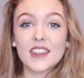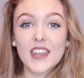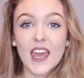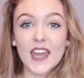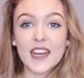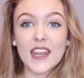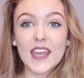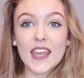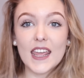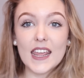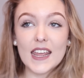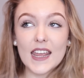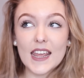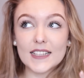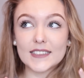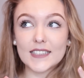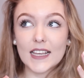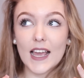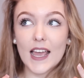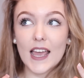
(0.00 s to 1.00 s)
then it
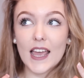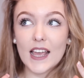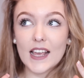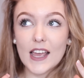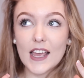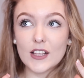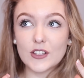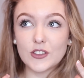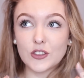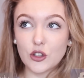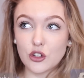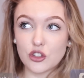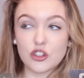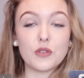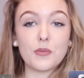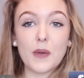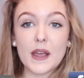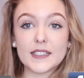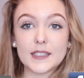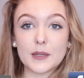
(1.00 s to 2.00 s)
is such
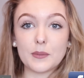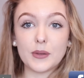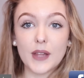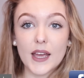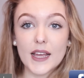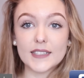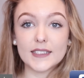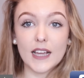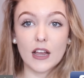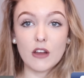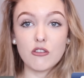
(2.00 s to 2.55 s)
an amazing place.